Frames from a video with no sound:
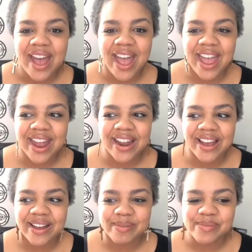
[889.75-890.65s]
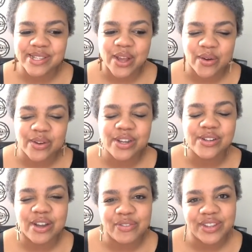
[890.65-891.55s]
And so you
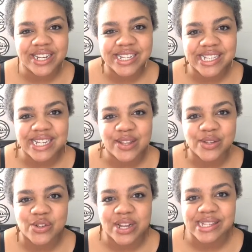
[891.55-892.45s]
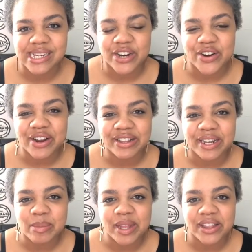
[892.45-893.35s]
definitely get to see those trends stick around a
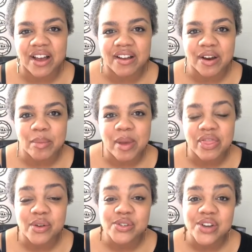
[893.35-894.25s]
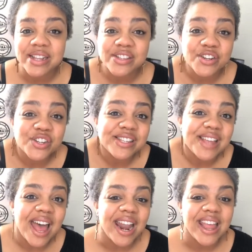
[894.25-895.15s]
little bit longer, but those trends are just that.